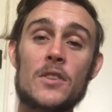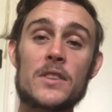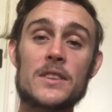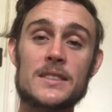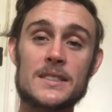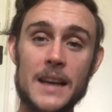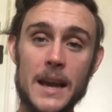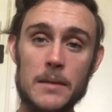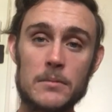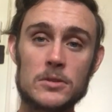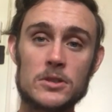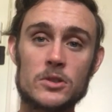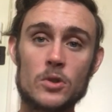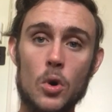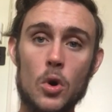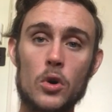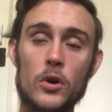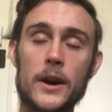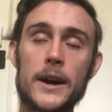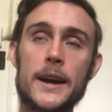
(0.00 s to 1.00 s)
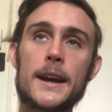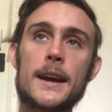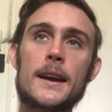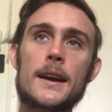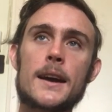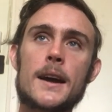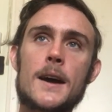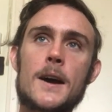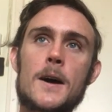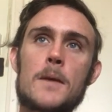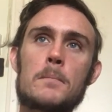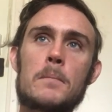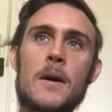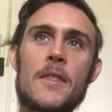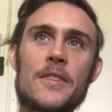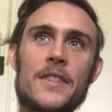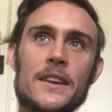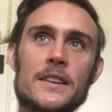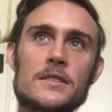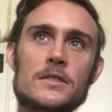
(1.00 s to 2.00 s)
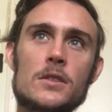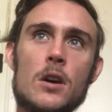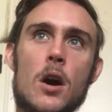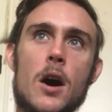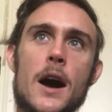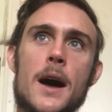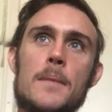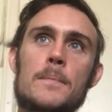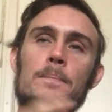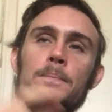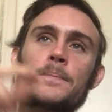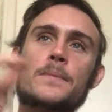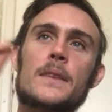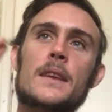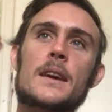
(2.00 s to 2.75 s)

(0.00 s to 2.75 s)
the same story, but this time,